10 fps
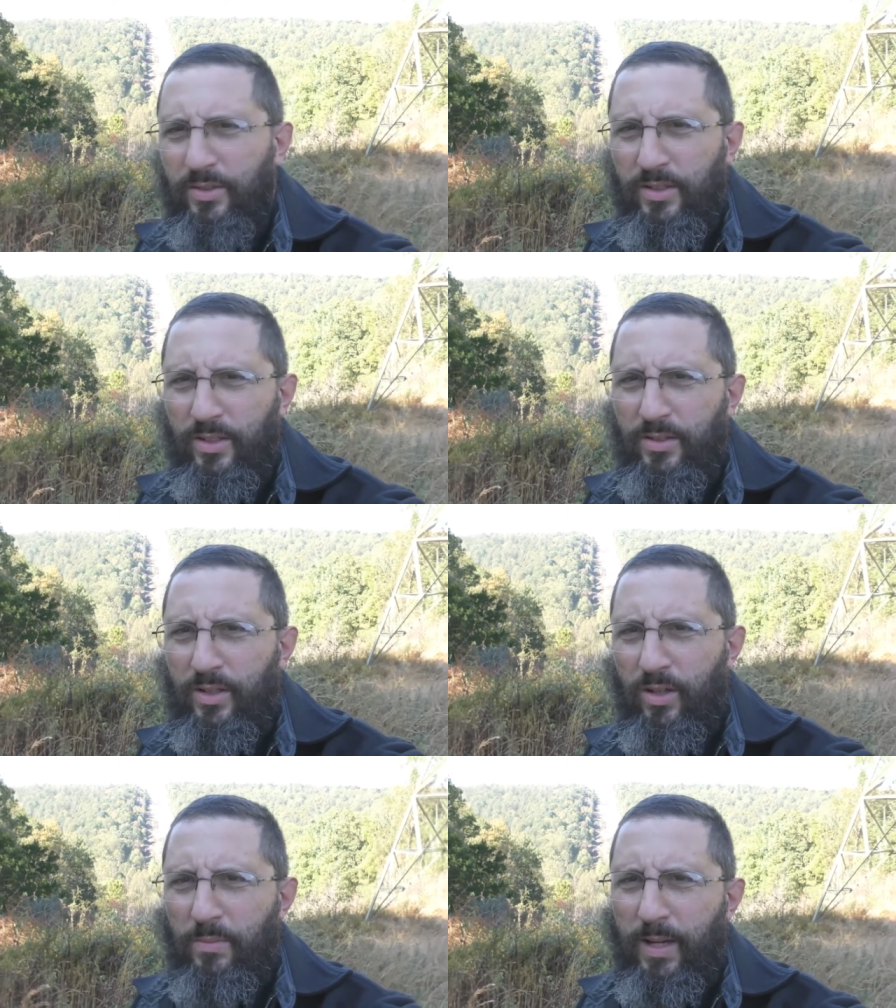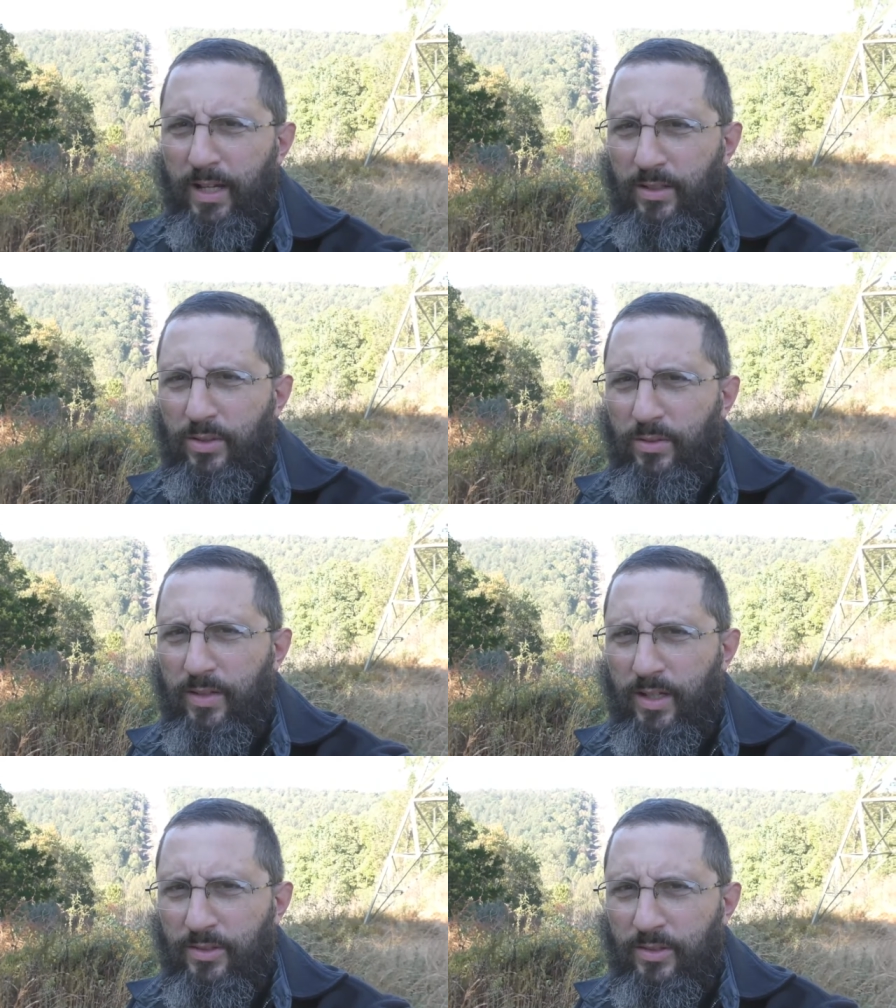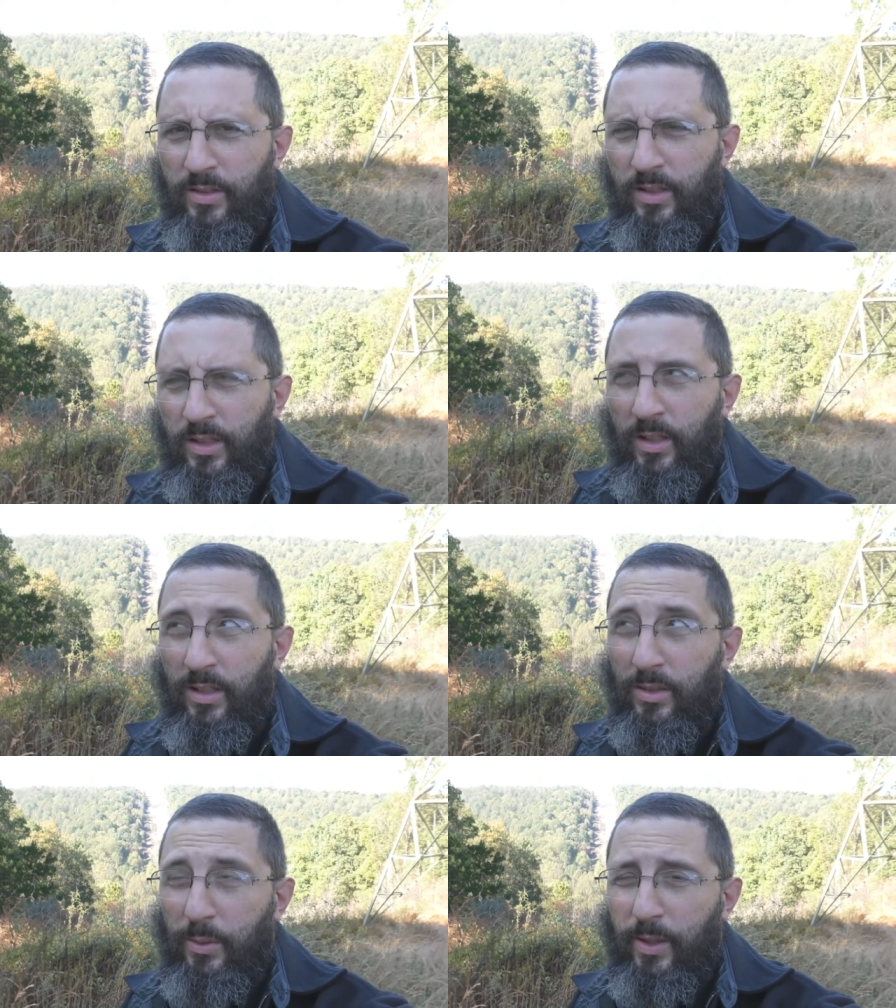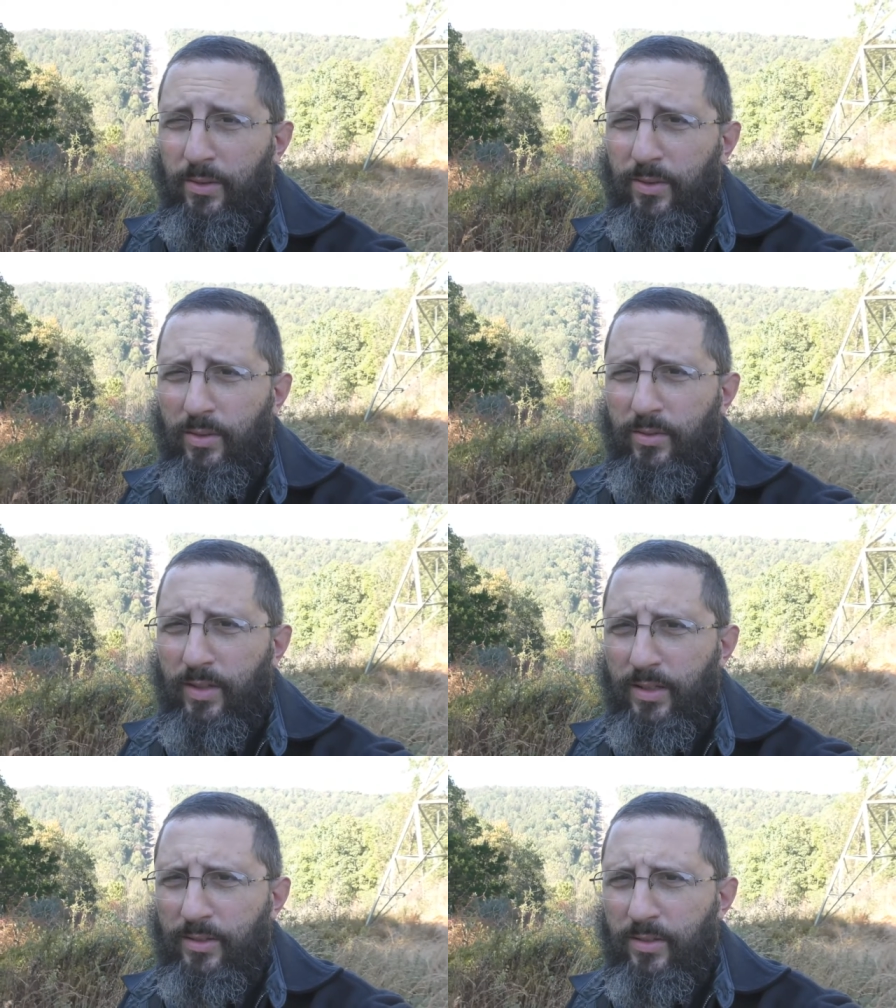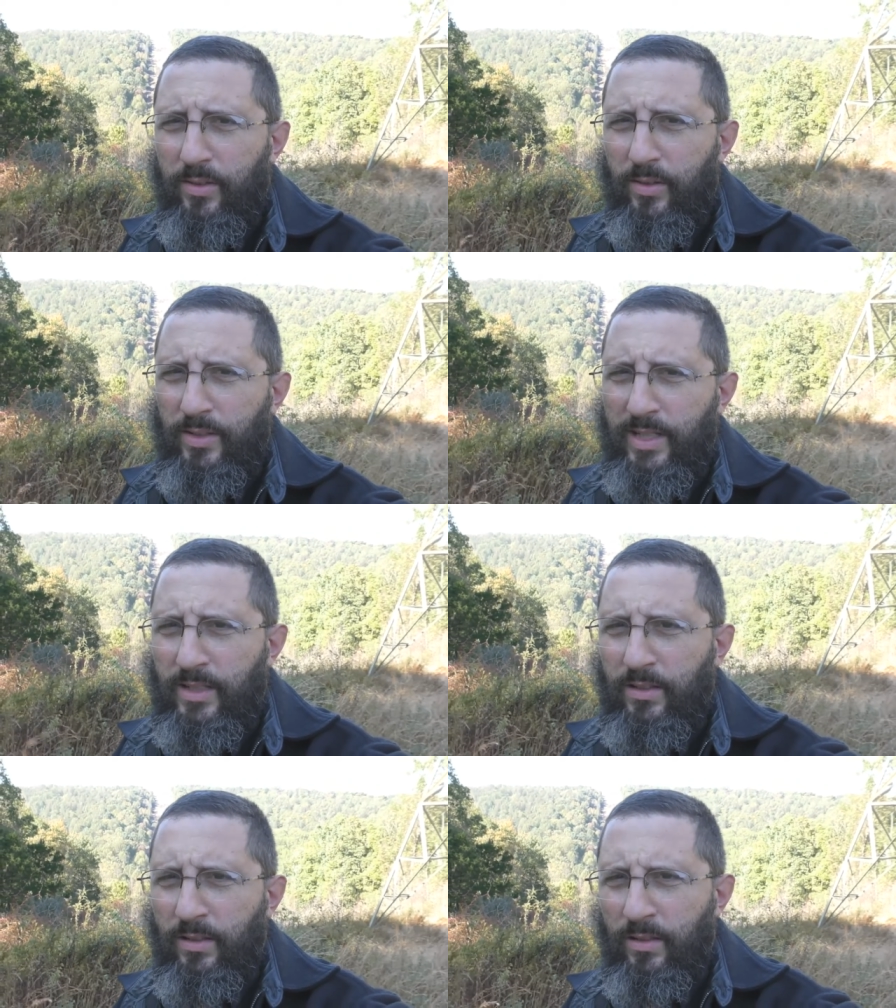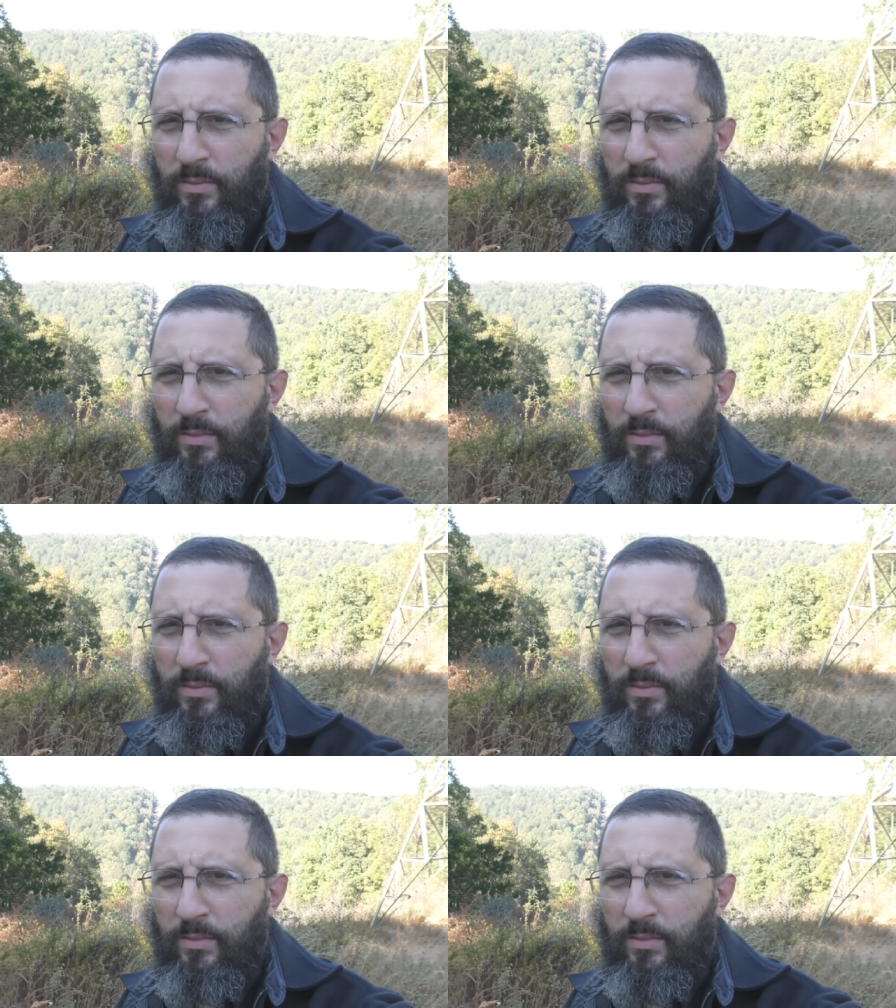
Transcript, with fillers: years and years ago, back in 2012, 2013,